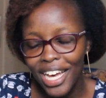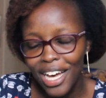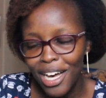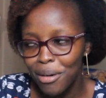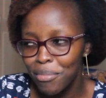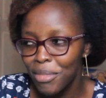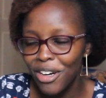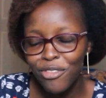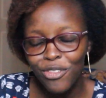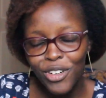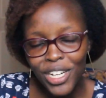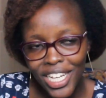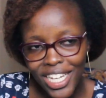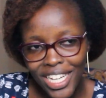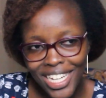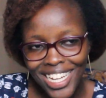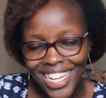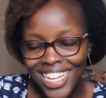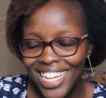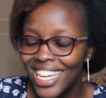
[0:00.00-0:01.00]
My friend,
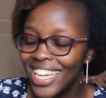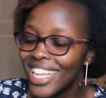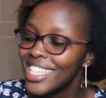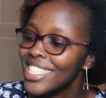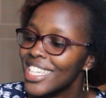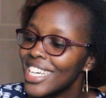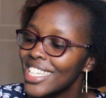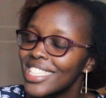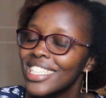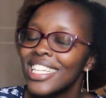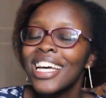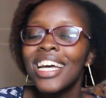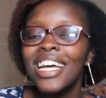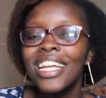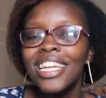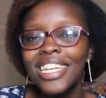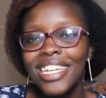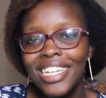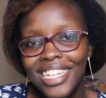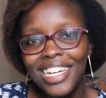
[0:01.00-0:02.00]
let's just
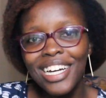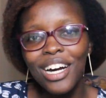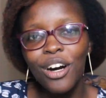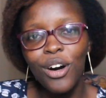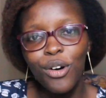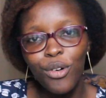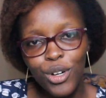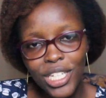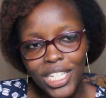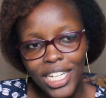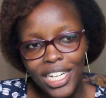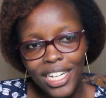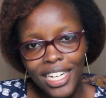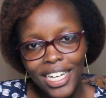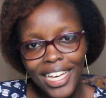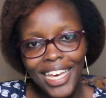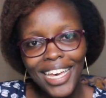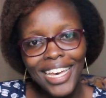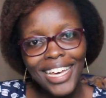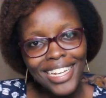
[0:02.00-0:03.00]
drink our water,
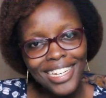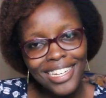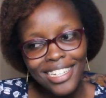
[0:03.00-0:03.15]
and